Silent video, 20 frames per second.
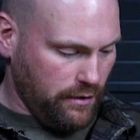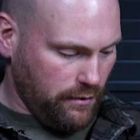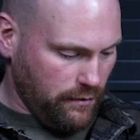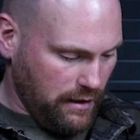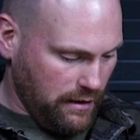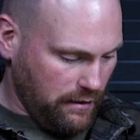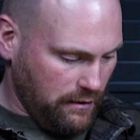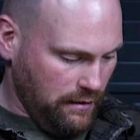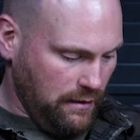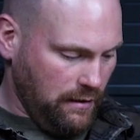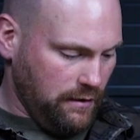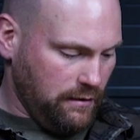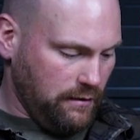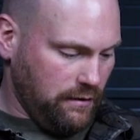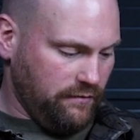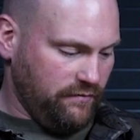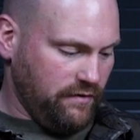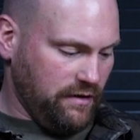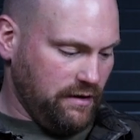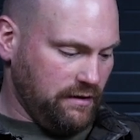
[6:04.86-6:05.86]
anyway,
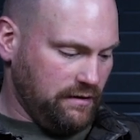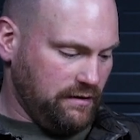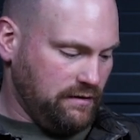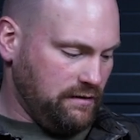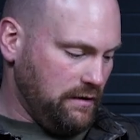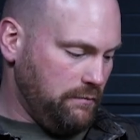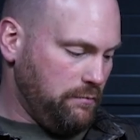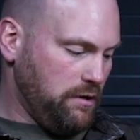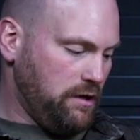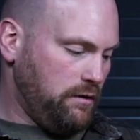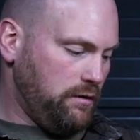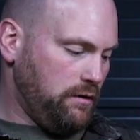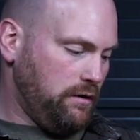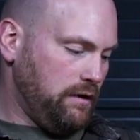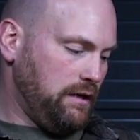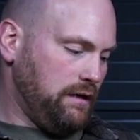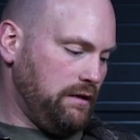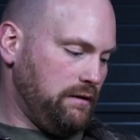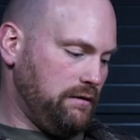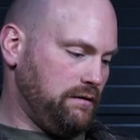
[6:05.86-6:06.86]
the Vis emitter
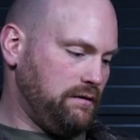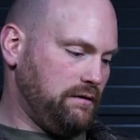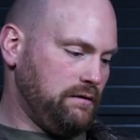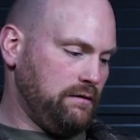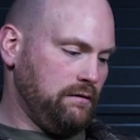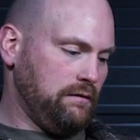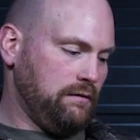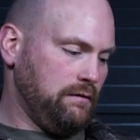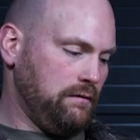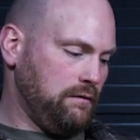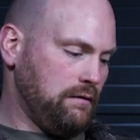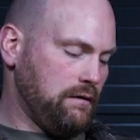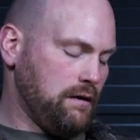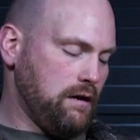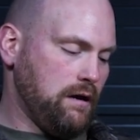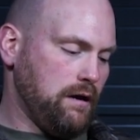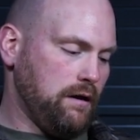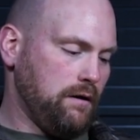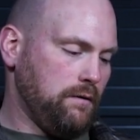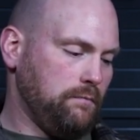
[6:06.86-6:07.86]
is
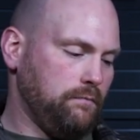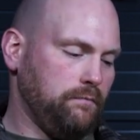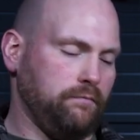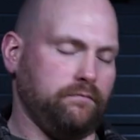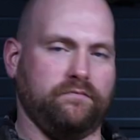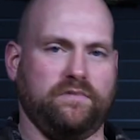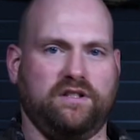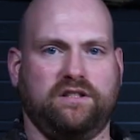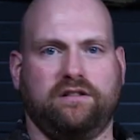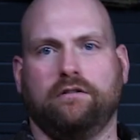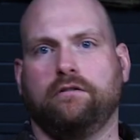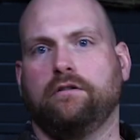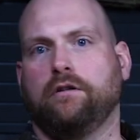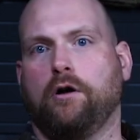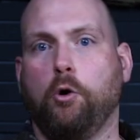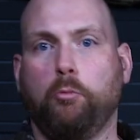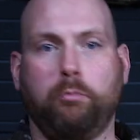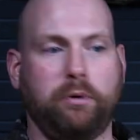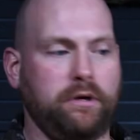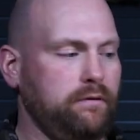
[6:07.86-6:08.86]
still
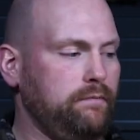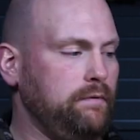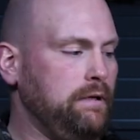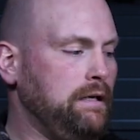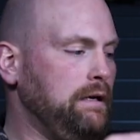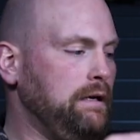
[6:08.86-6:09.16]
open.